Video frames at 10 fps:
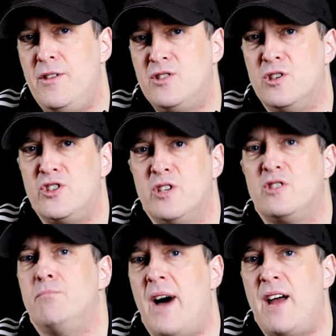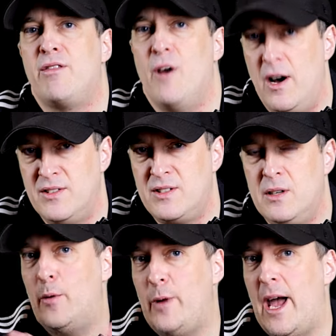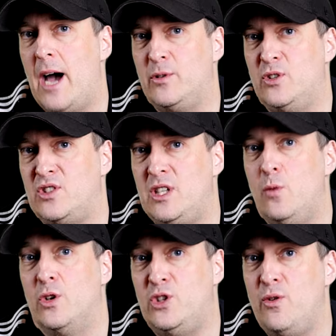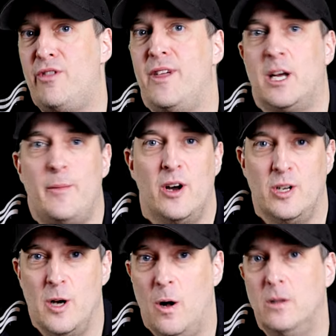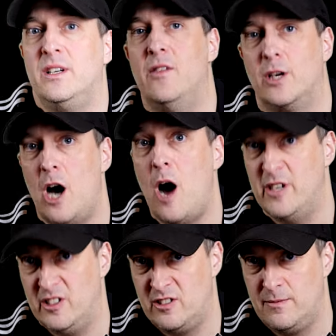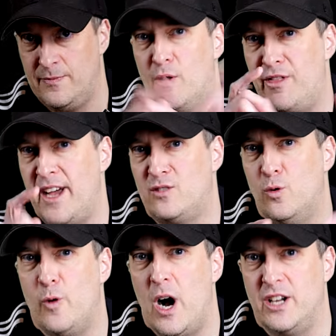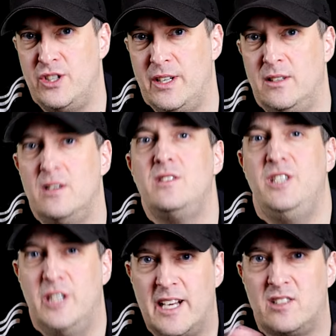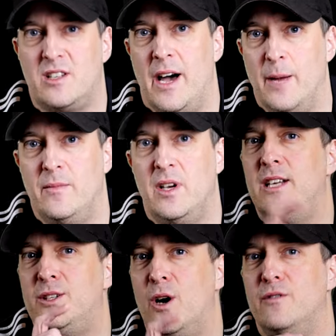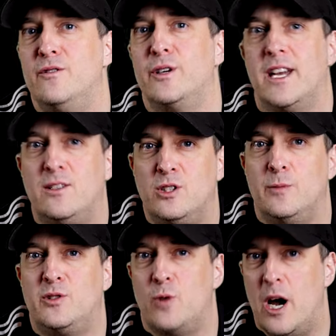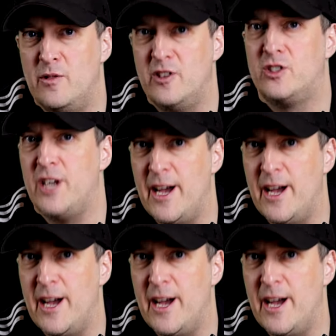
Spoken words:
these are just my thoughts. I would be happy to see what you think about it all in the comments. So thanks for watching, see you next time, and don't forget to subscribe to this